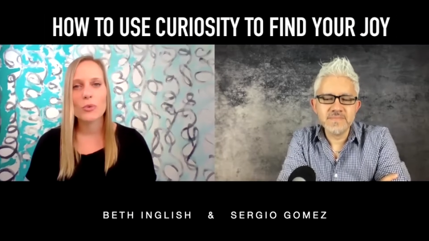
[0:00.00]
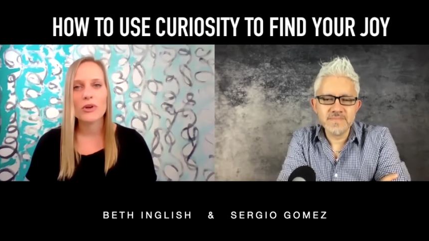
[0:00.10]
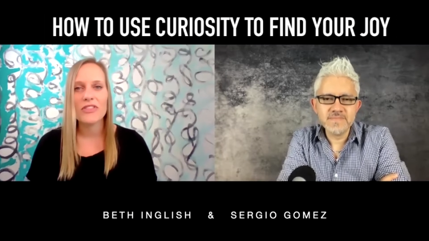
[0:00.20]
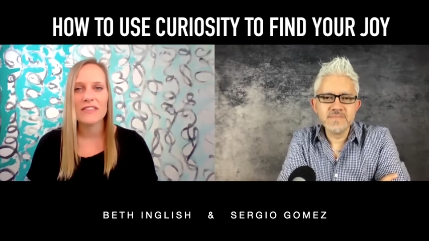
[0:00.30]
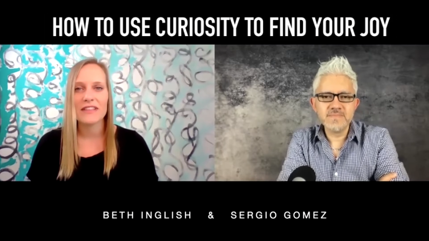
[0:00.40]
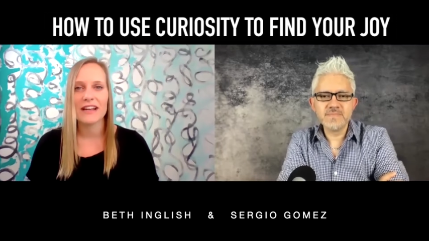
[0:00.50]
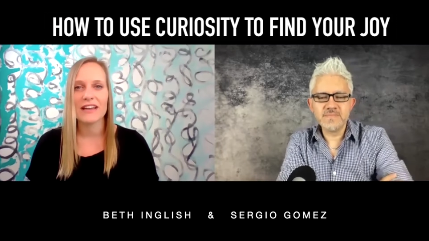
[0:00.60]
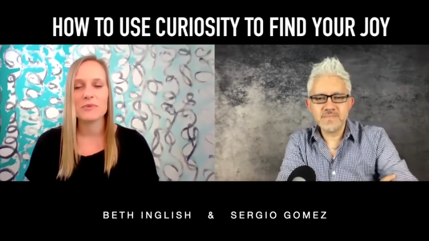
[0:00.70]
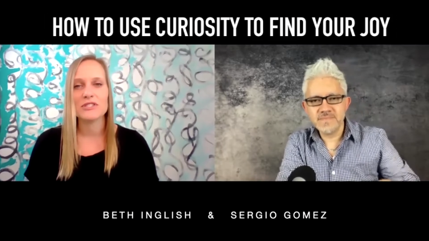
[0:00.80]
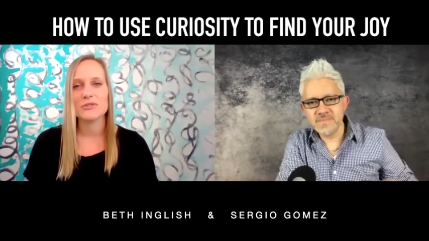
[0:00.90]
Speaker 1: one thing that i've
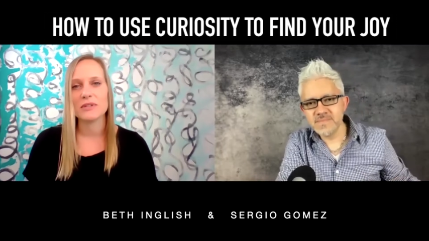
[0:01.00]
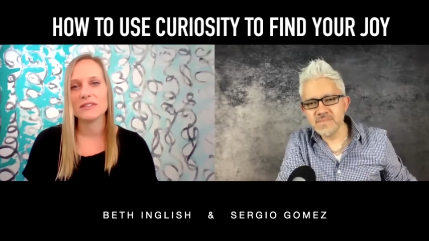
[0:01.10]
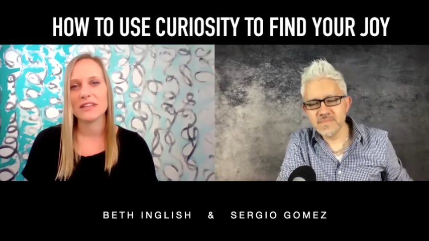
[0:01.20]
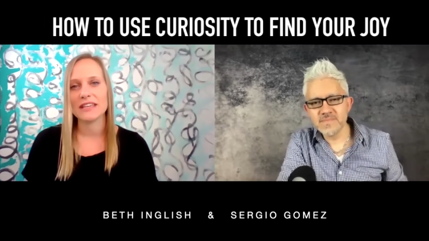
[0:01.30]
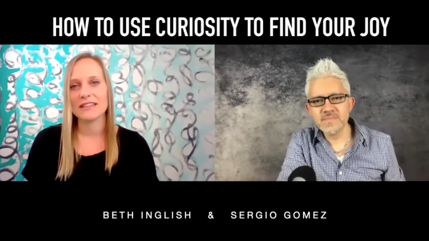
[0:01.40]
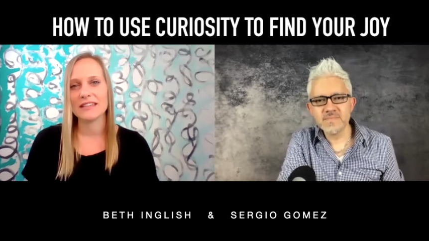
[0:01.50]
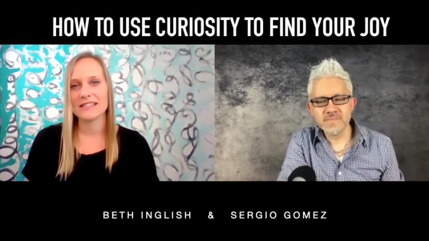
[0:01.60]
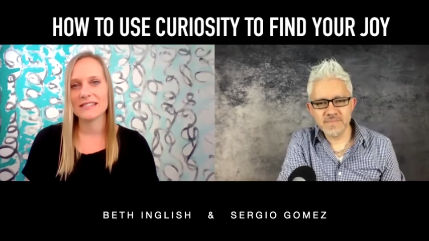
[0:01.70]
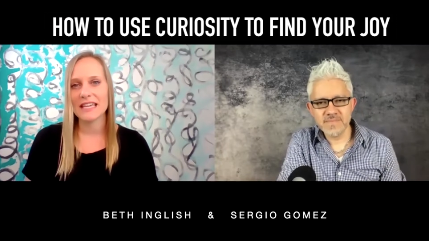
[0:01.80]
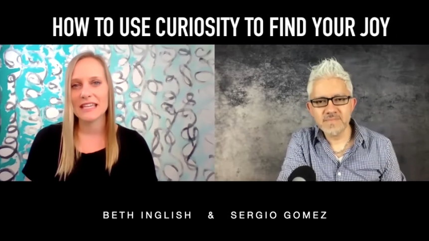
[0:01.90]
been doing lately is
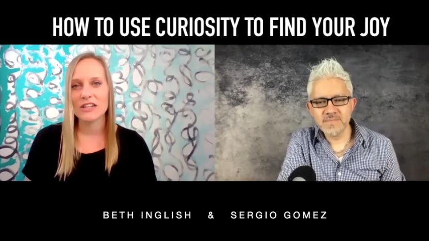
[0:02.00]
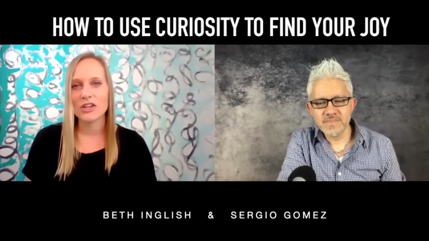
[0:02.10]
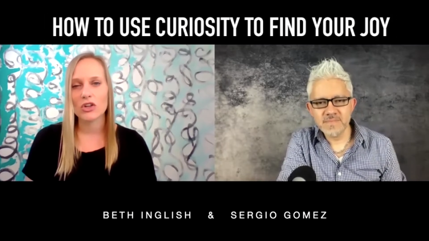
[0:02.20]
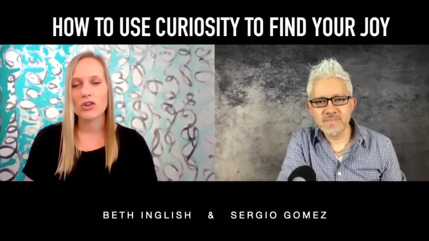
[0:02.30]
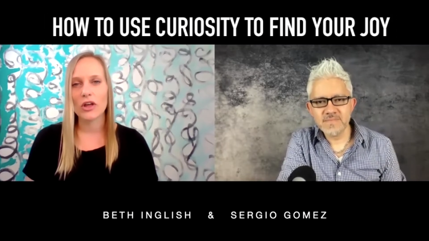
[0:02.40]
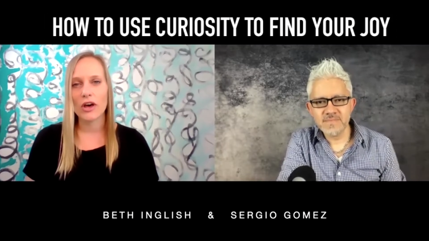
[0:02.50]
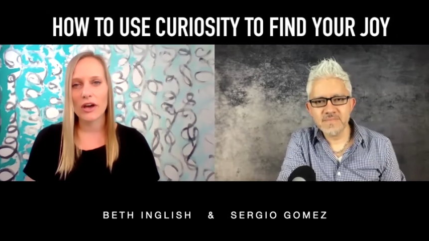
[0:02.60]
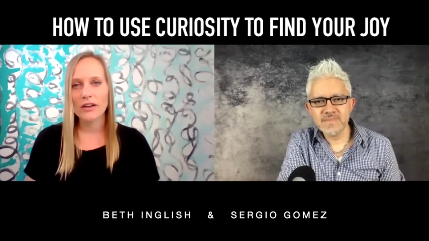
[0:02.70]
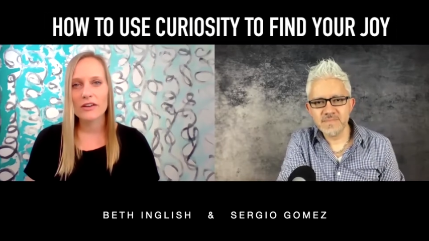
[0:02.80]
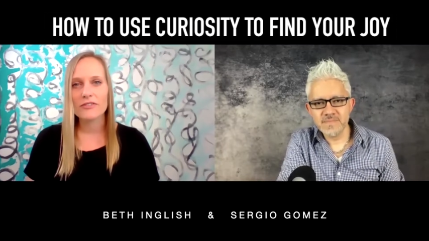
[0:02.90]
taking a
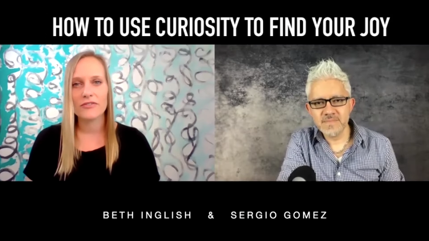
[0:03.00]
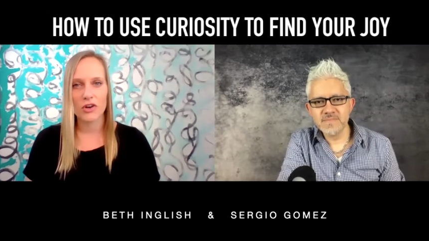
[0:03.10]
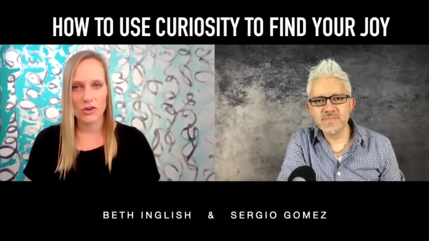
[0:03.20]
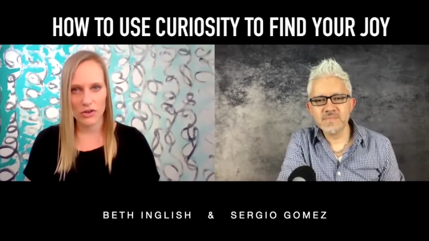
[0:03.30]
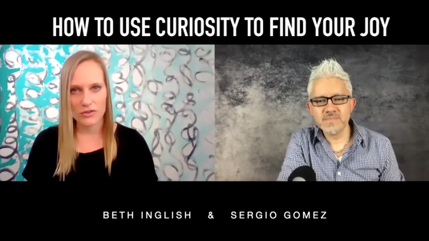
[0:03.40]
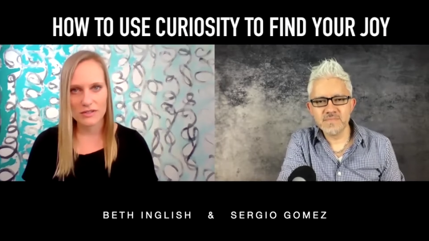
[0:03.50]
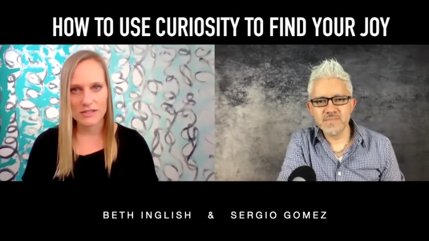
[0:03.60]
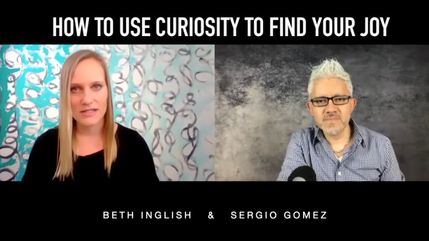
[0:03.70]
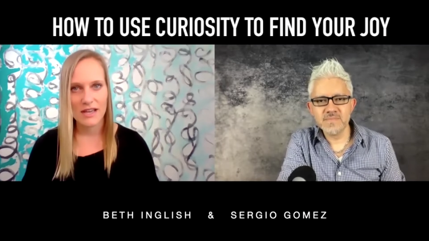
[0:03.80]
lot of photos